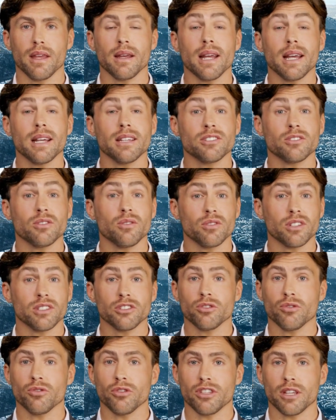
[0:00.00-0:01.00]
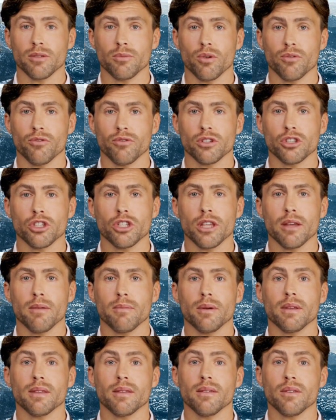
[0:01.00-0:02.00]
As soon as you step off the
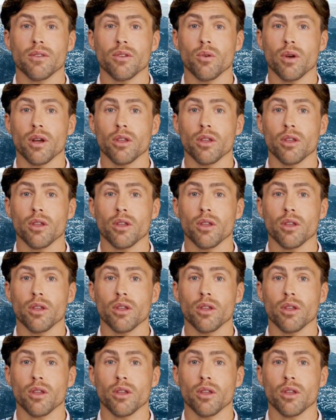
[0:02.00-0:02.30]
ship, you